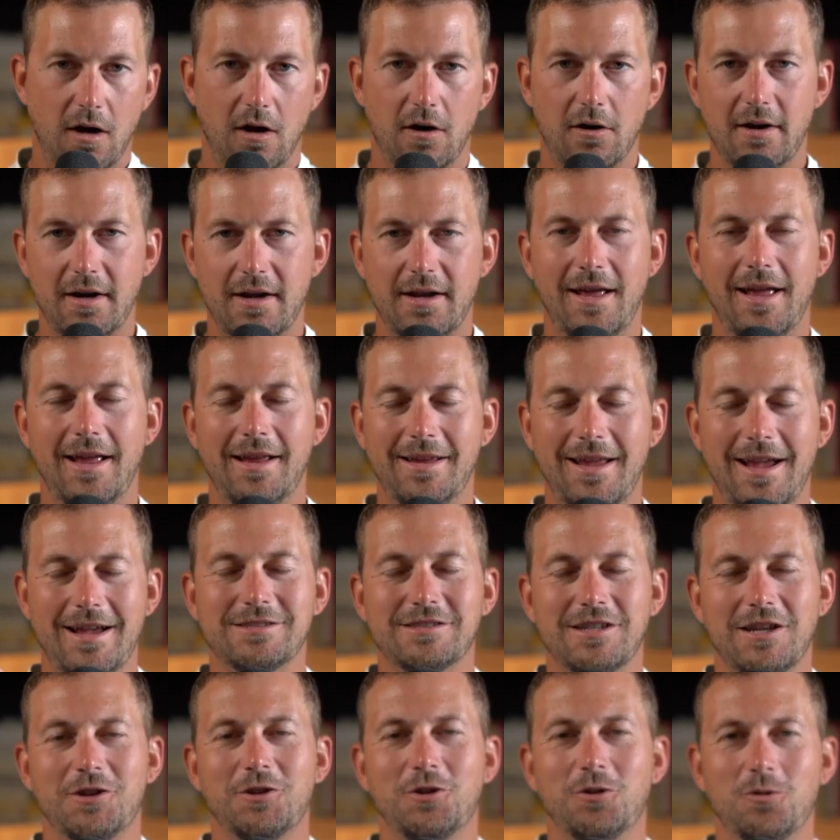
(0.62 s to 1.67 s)
All right. Hey,
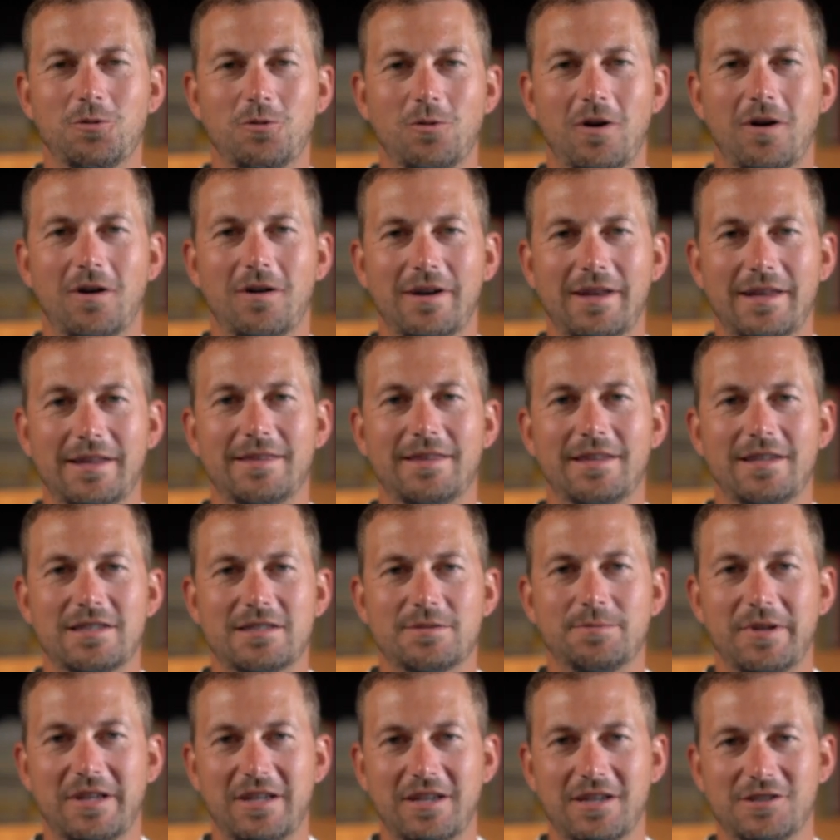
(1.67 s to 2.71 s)
guys, you are in
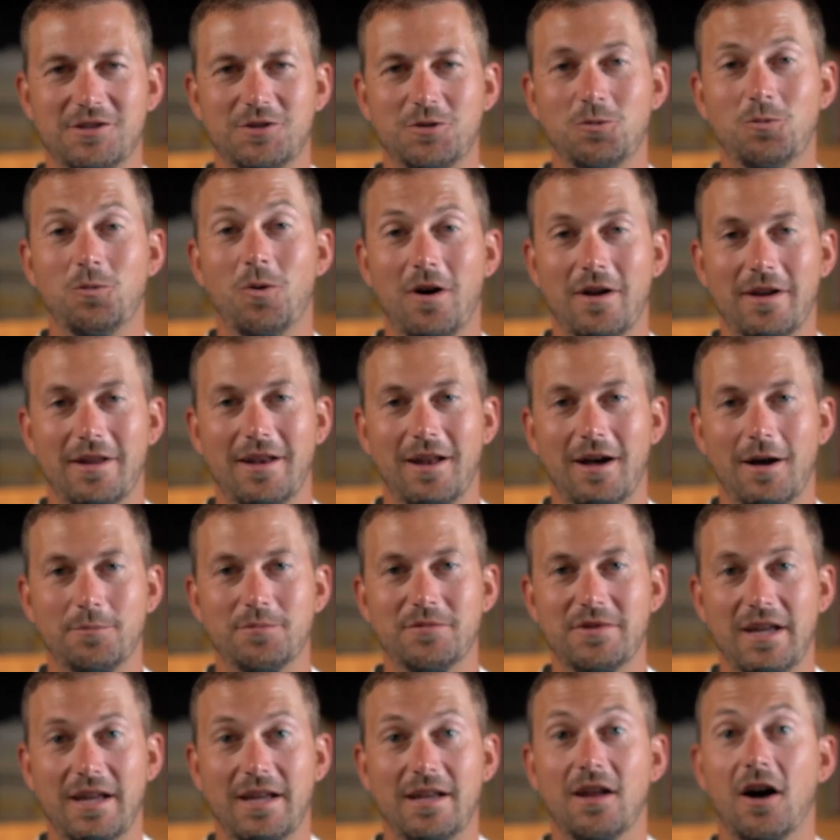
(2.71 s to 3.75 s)
this because you want an
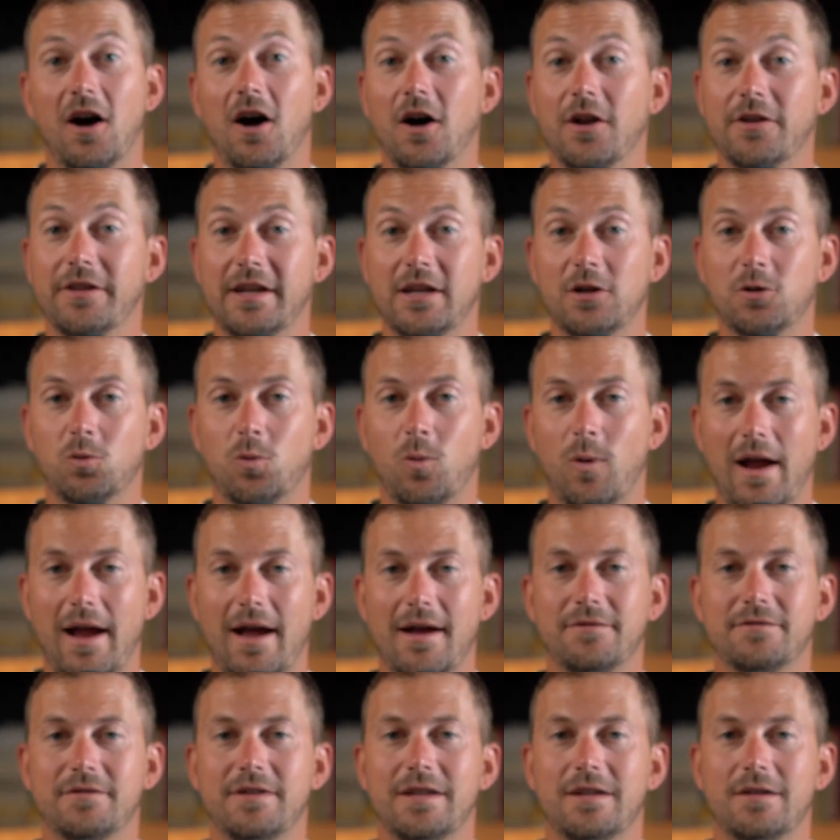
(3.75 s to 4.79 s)
update on the
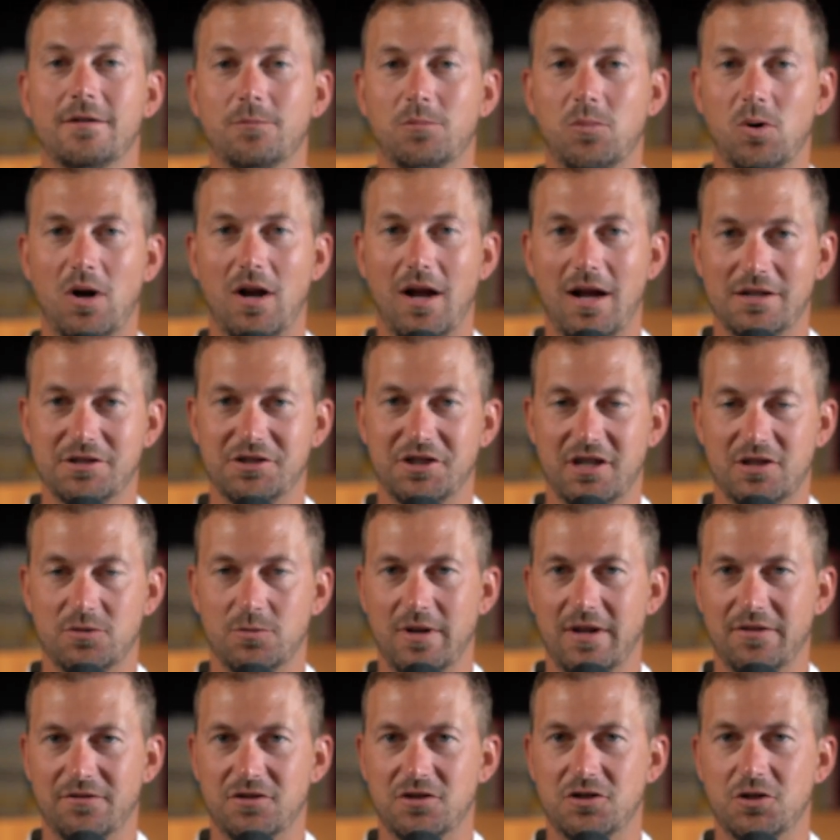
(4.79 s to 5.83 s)
Grafton project.
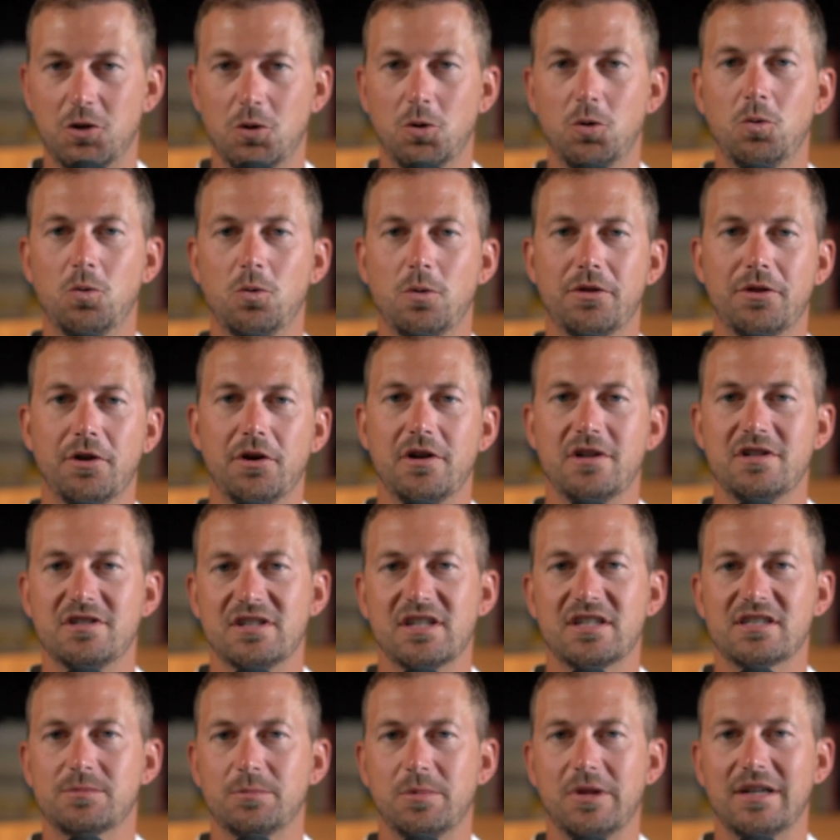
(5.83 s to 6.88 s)
We have two
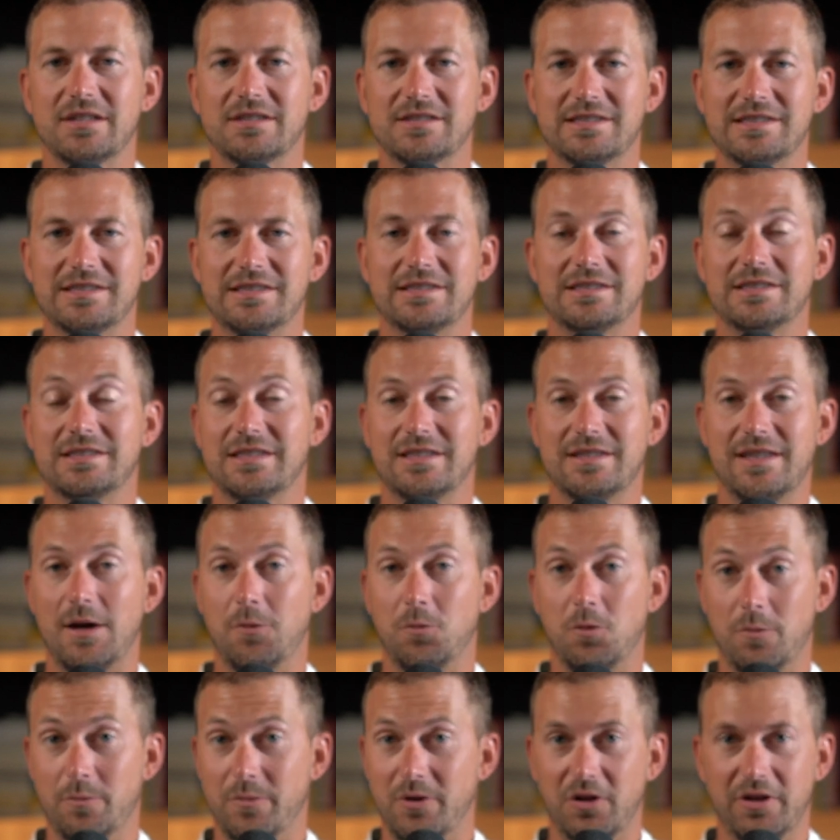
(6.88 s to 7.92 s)
36 plexes that
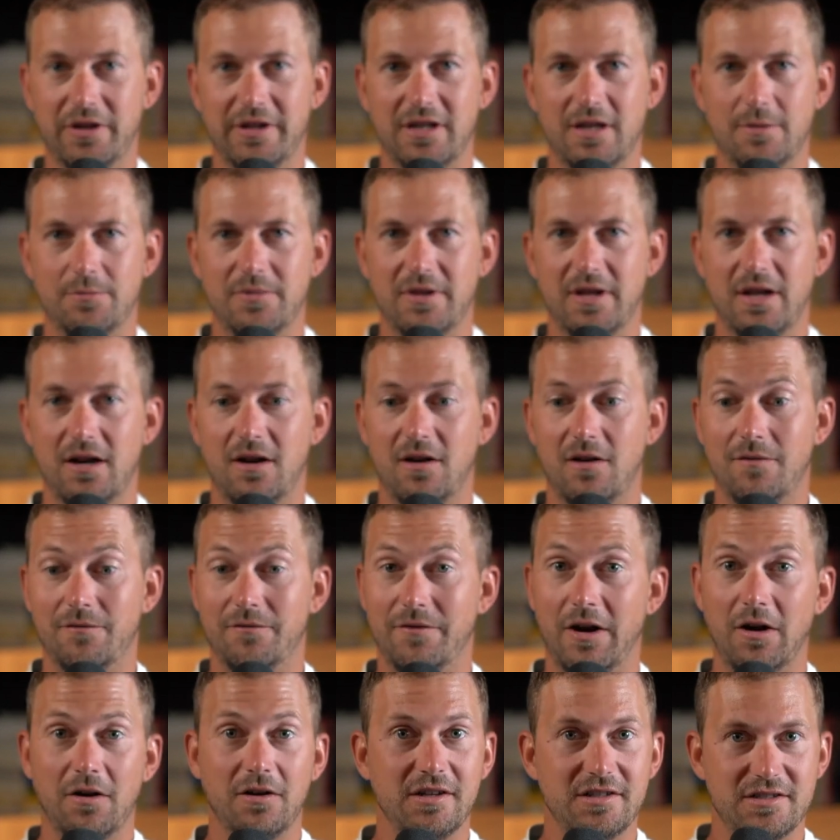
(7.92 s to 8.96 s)
we're building up there
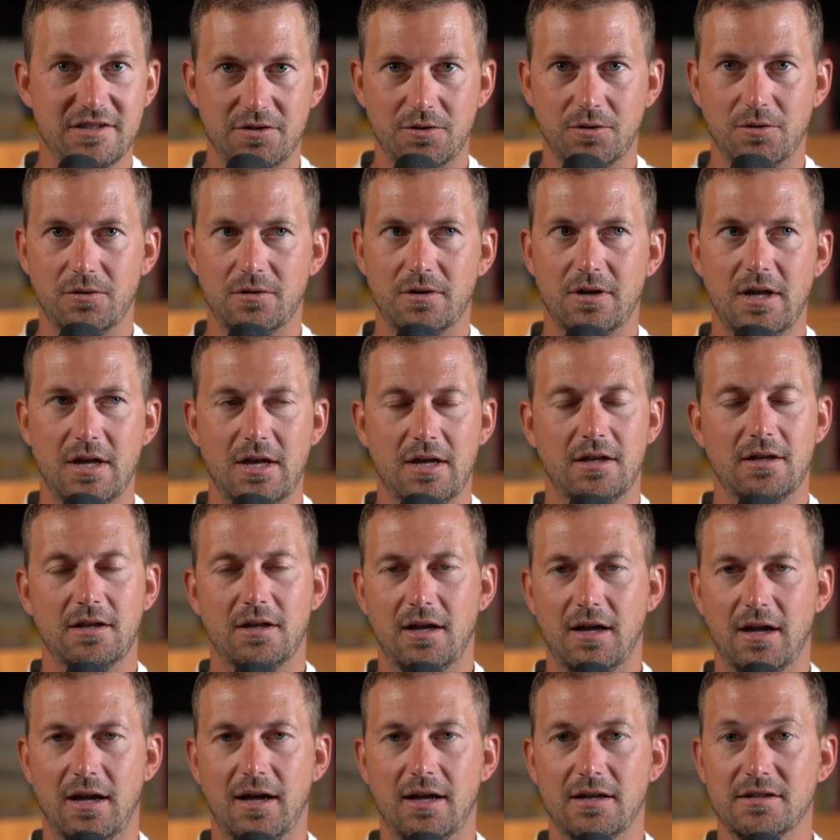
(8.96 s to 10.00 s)
very soon,
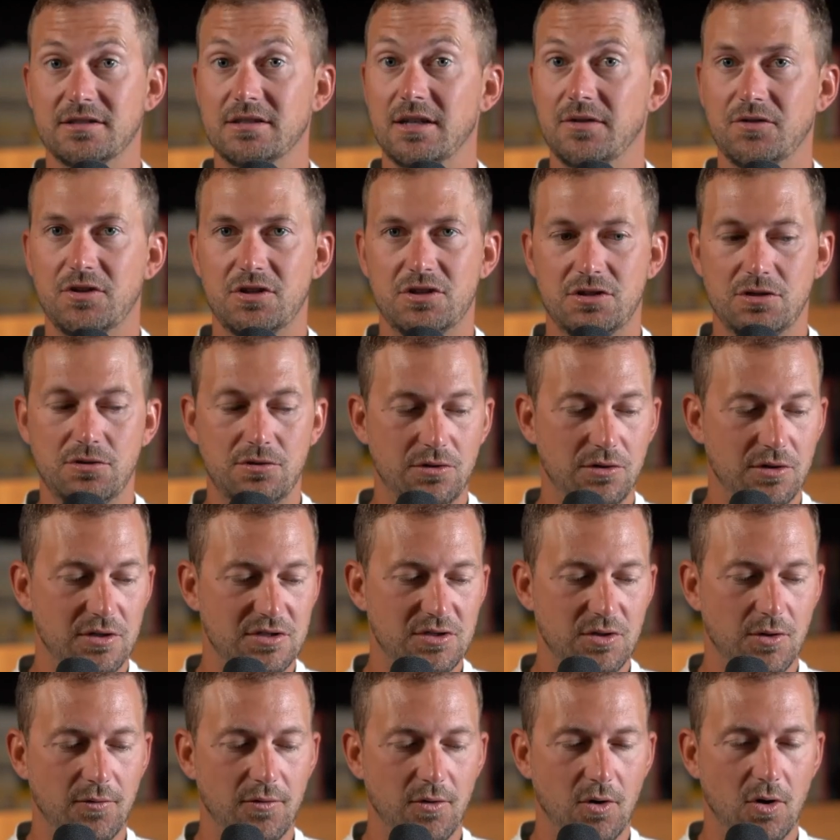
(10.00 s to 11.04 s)
72
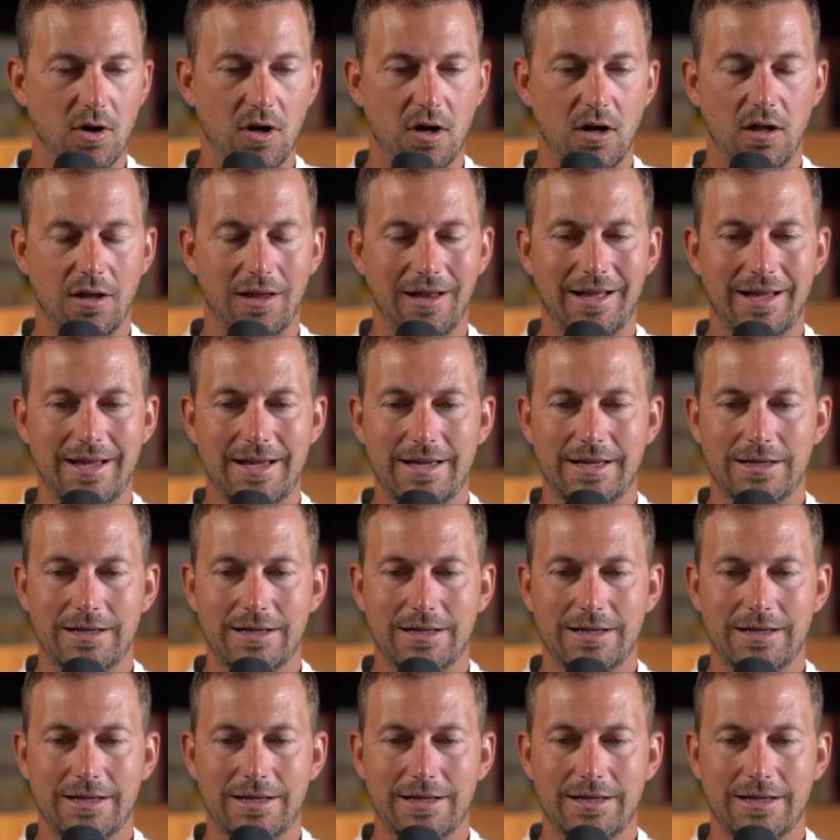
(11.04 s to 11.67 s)
units overall.